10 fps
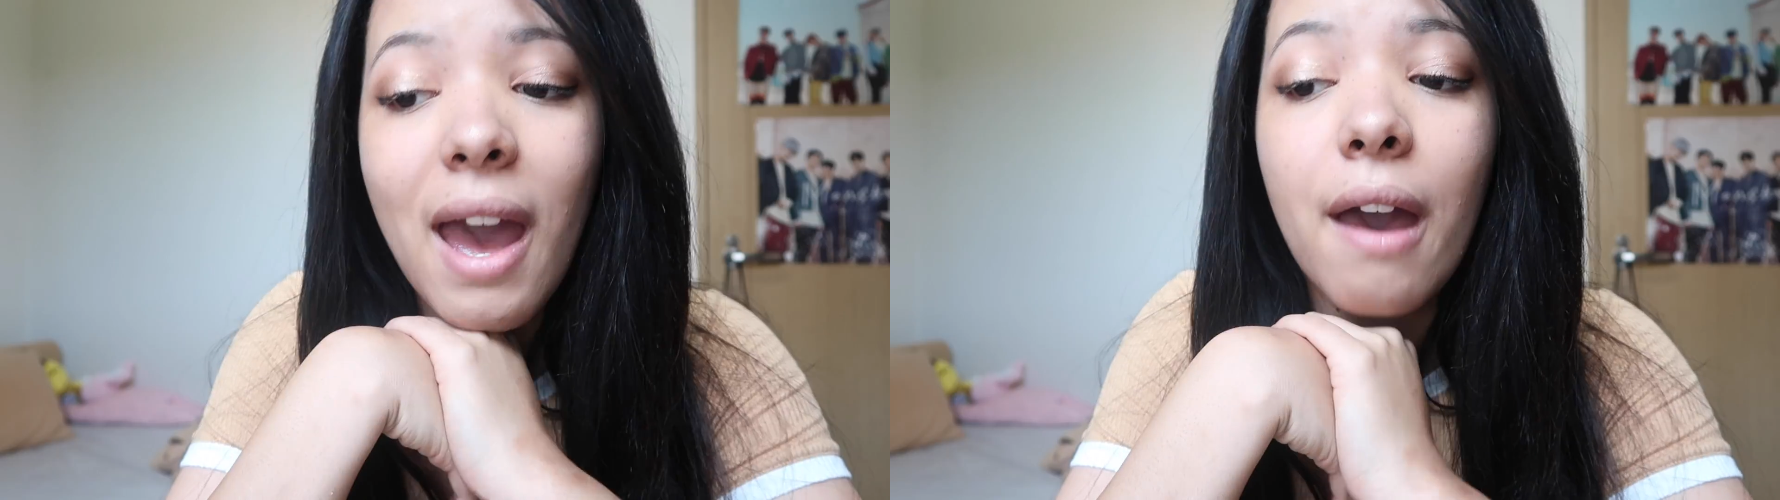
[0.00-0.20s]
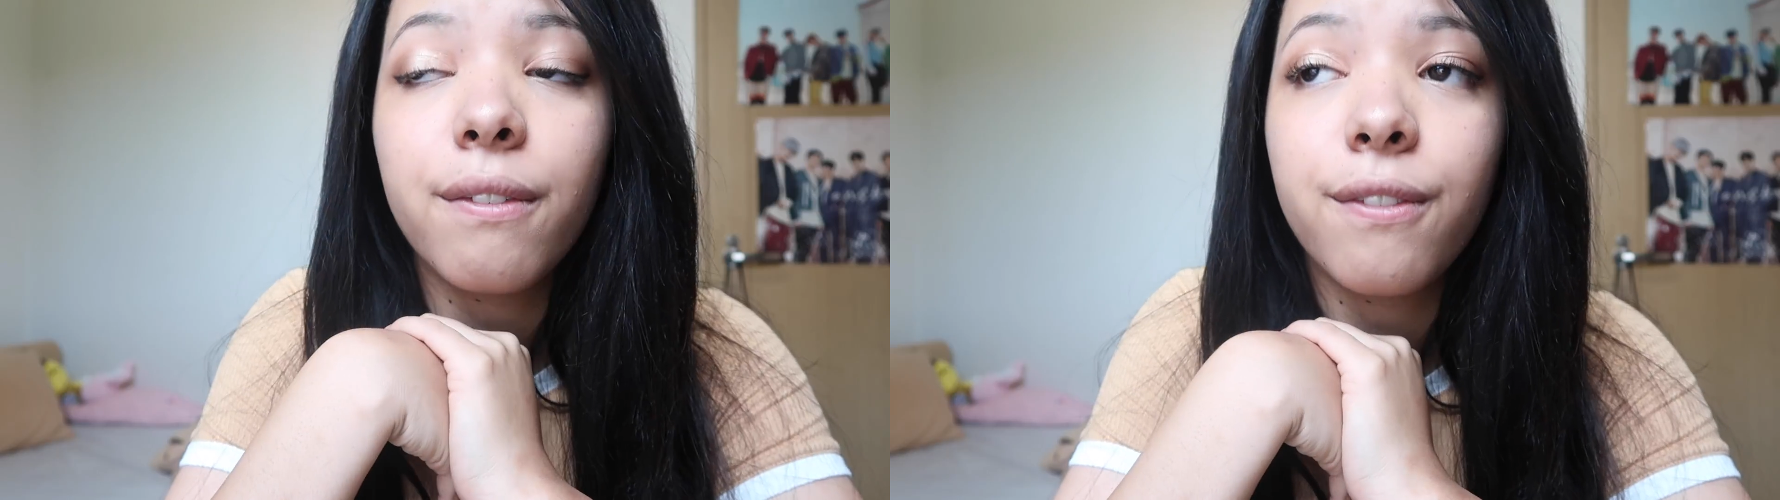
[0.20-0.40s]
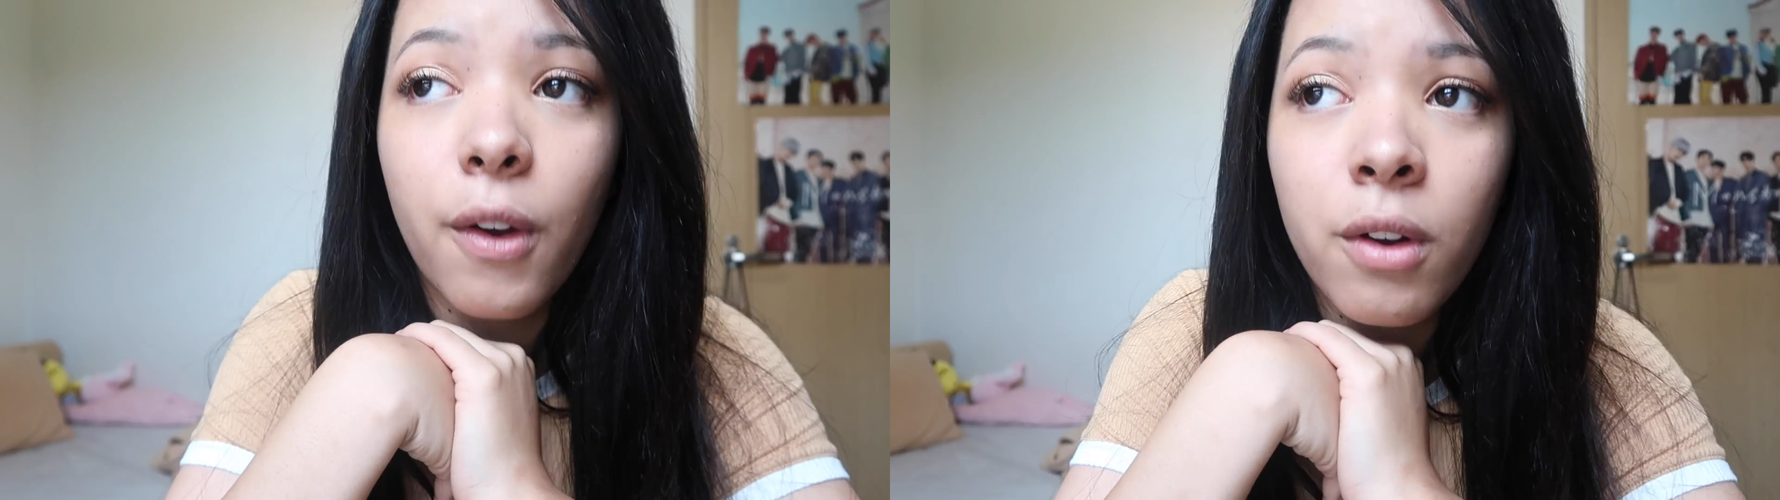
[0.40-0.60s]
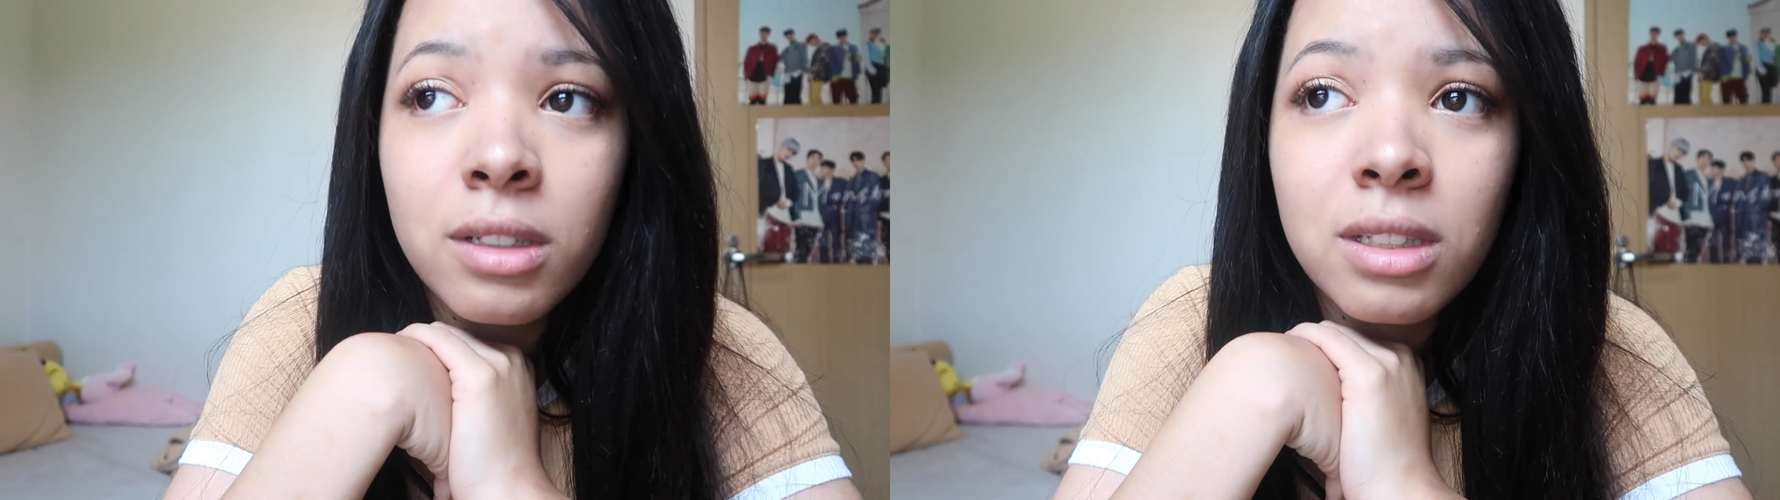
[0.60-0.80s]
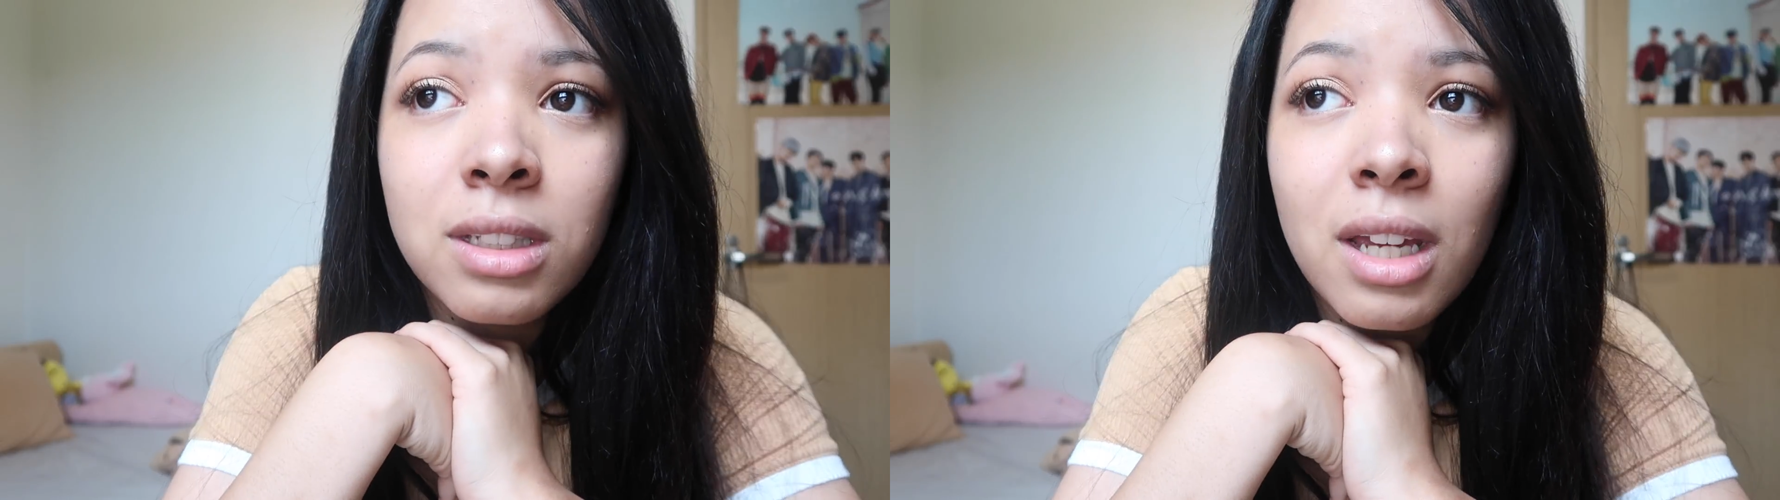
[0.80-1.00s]
at
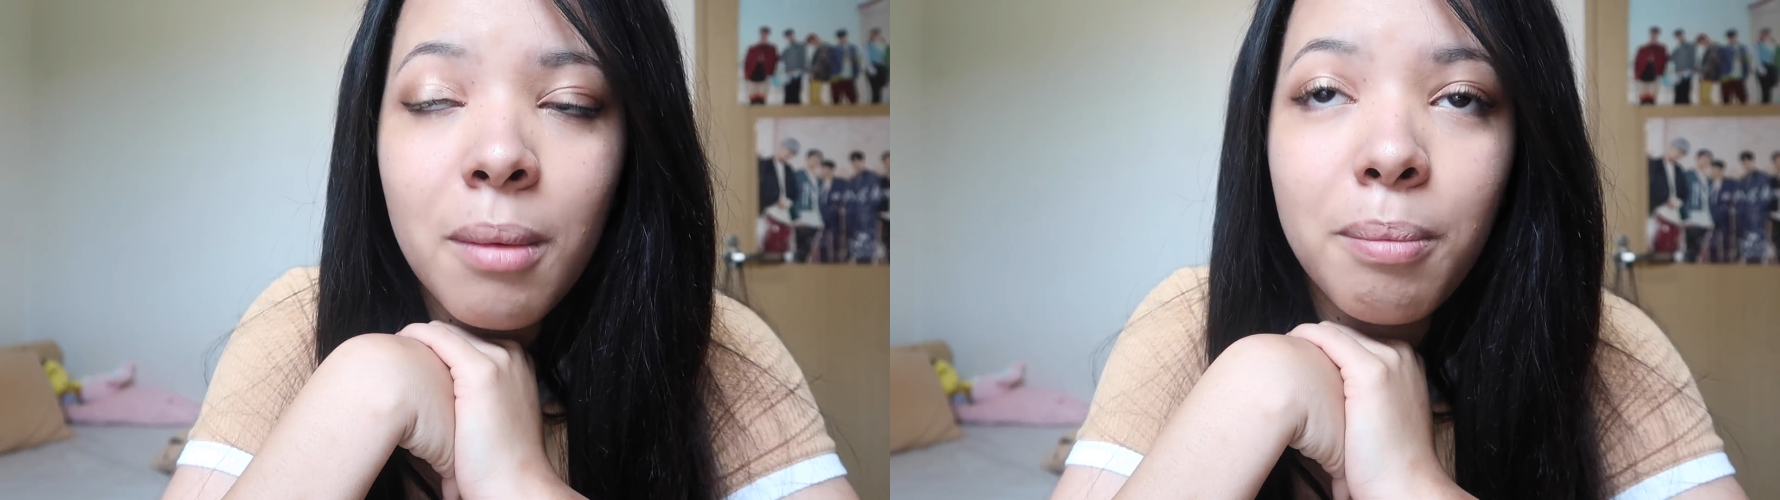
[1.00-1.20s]
first,